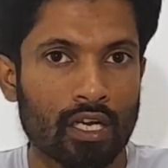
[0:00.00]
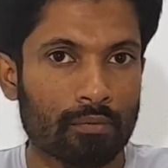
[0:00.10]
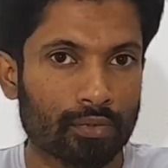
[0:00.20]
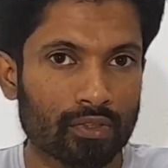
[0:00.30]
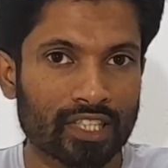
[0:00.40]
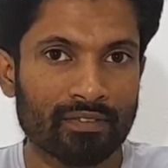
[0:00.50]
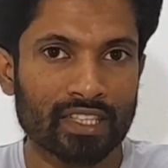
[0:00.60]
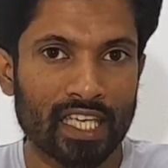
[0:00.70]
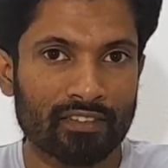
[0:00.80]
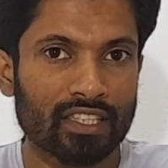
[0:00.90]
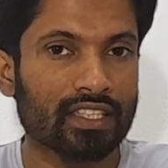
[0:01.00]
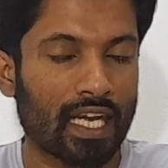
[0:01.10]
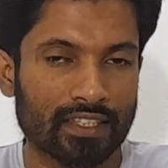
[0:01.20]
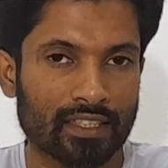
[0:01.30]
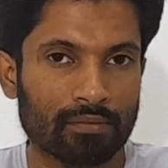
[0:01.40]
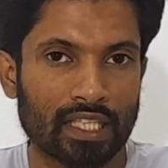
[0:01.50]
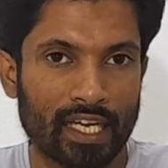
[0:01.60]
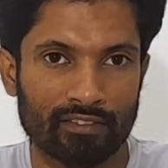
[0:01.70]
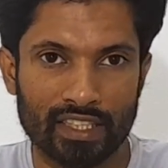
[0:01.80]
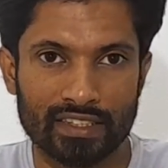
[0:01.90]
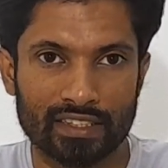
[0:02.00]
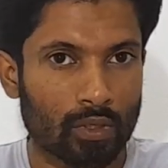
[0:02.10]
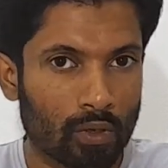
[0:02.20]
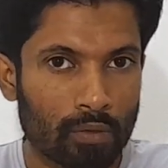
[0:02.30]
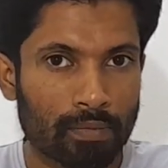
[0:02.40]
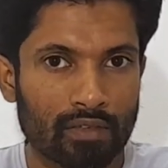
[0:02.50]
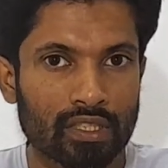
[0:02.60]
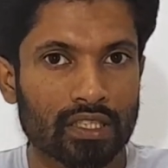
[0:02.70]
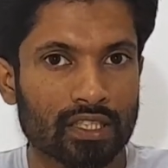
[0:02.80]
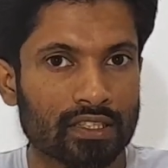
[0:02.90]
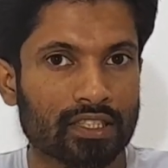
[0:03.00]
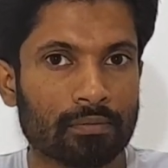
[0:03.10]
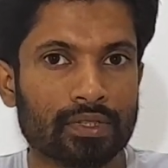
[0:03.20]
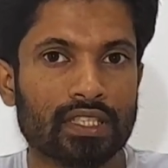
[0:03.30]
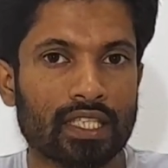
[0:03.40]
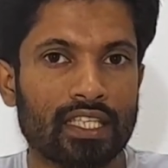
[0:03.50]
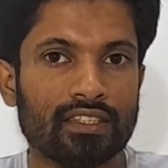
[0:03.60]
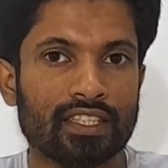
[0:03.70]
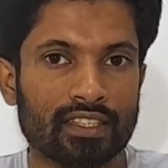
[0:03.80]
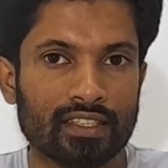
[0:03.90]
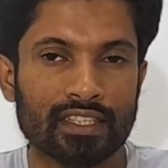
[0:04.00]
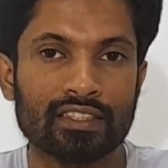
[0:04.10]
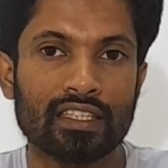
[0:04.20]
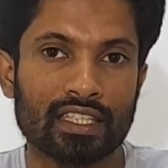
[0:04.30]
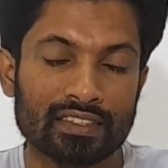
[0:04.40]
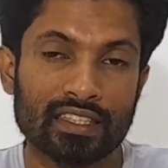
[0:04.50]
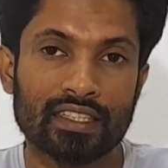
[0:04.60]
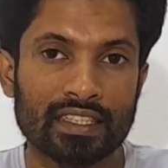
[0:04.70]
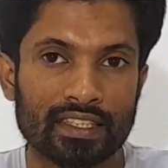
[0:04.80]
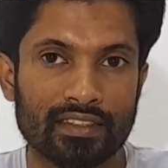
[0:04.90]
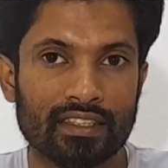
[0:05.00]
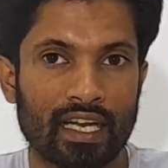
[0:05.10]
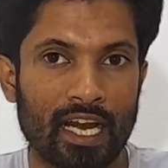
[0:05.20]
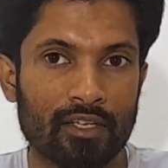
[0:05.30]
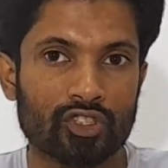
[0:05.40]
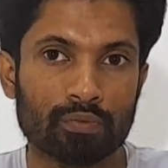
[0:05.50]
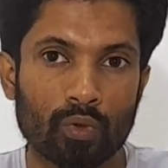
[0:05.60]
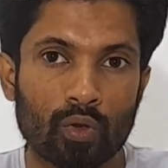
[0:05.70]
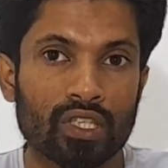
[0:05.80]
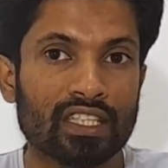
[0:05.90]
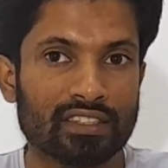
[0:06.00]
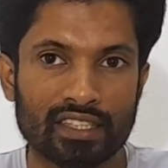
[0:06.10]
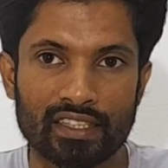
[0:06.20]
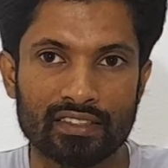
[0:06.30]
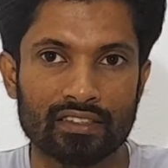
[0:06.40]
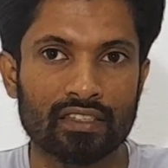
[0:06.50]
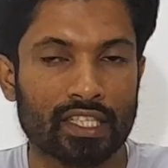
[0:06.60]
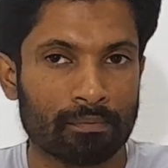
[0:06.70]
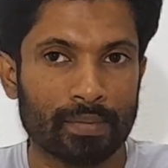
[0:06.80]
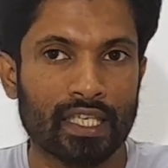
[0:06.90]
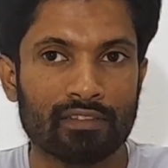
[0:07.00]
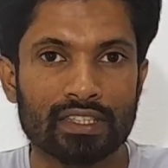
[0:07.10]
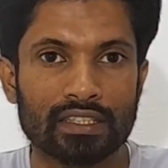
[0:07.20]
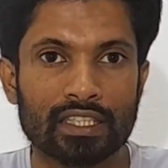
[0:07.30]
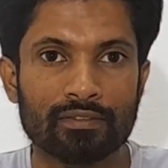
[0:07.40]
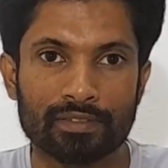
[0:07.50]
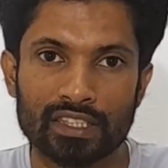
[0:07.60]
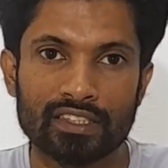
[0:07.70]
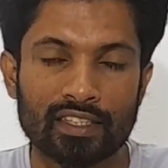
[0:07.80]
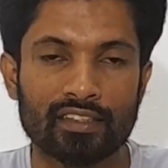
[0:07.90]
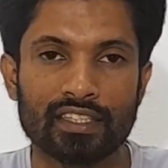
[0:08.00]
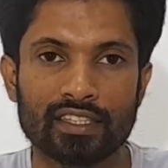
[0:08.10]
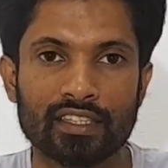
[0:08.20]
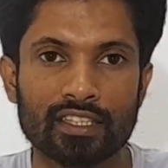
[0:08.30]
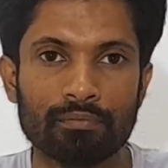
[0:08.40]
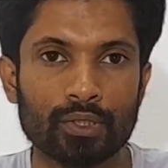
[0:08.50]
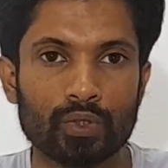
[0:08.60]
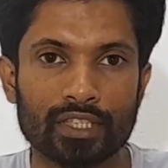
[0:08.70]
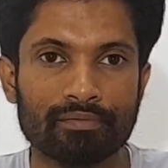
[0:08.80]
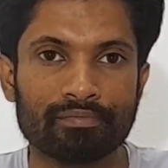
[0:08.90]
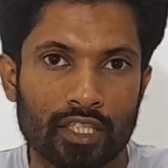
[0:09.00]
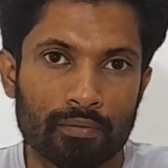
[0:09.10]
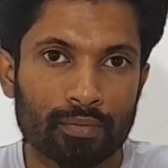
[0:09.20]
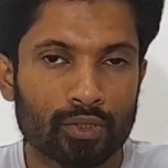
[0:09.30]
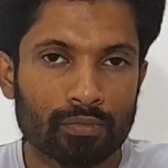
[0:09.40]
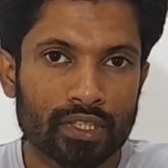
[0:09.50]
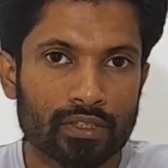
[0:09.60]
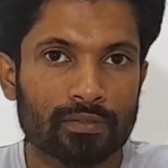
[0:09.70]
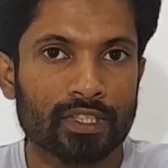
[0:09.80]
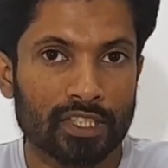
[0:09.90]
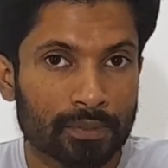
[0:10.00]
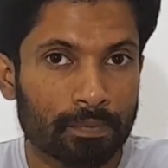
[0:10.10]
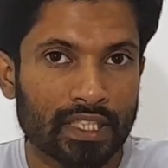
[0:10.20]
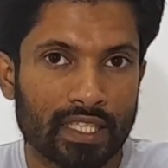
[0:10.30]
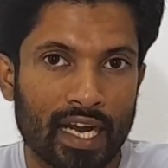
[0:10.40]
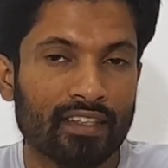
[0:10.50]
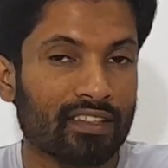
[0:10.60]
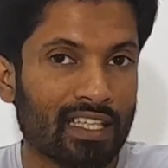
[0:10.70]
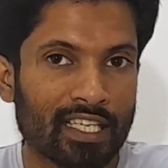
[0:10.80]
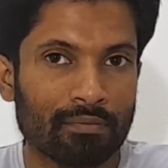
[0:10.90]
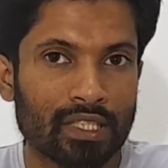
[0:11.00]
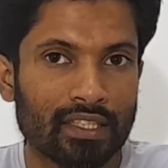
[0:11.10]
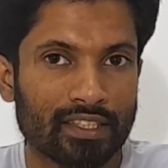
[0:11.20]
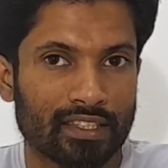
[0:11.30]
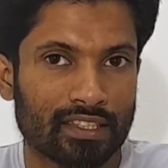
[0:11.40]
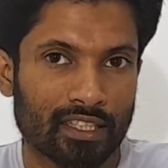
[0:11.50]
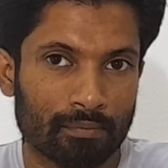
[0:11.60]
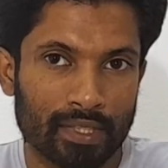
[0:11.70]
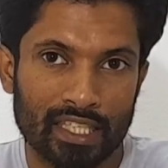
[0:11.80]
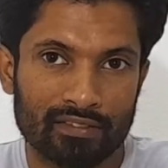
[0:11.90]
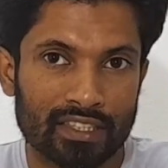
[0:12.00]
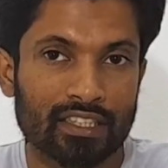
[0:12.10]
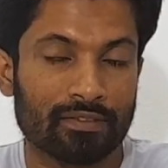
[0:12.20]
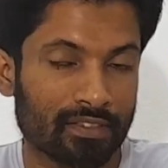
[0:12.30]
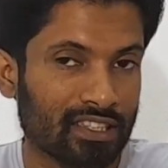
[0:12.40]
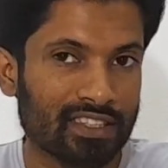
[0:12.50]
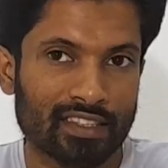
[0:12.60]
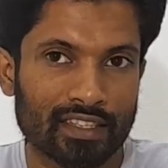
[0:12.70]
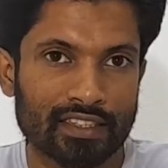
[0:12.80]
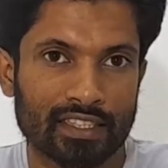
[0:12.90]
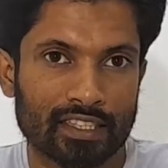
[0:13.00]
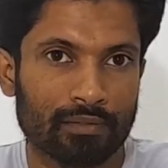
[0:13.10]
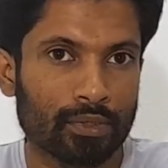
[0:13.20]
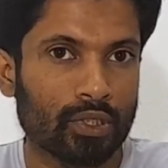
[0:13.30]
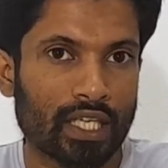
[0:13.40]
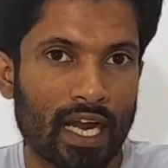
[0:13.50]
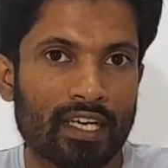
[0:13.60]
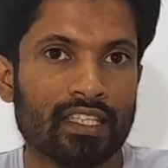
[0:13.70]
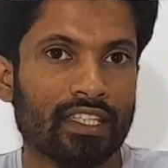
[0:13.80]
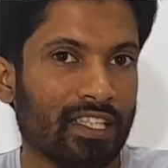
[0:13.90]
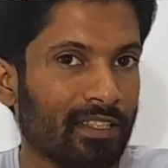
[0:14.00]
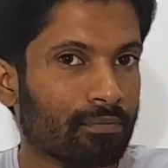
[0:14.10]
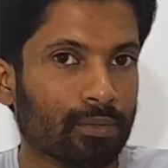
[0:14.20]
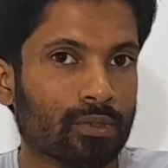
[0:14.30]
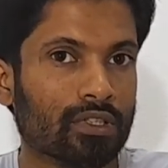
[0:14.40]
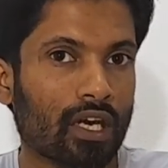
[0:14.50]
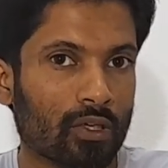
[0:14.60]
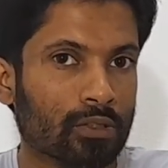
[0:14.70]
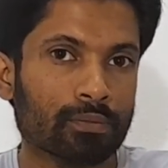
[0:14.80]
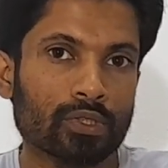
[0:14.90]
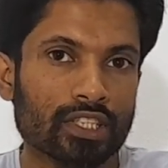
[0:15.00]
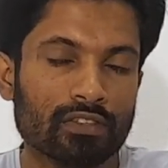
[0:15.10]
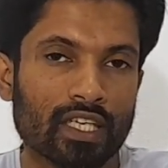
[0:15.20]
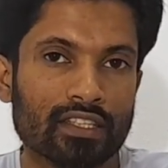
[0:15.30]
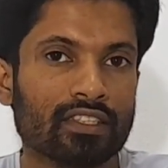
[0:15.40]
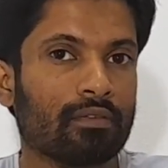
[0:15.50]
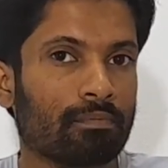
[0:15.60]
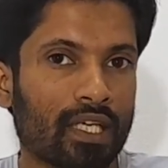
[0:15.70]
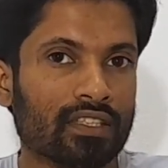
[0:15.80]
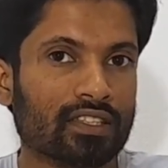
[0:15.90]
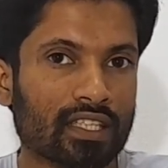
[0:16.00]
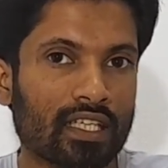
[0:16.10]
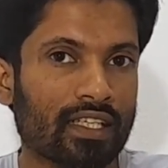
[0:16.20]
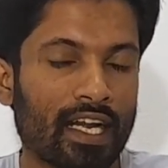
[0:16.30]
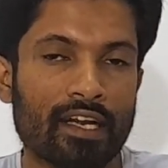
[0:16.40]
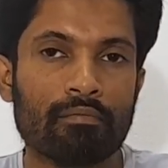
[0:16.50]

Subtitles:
Programming language, assembly language. Low power consumption and generate the lesser heat and smaller size compare with the first generation computer. Improvement of speed and reliability compare with the first generation computer and input-output device, punch card and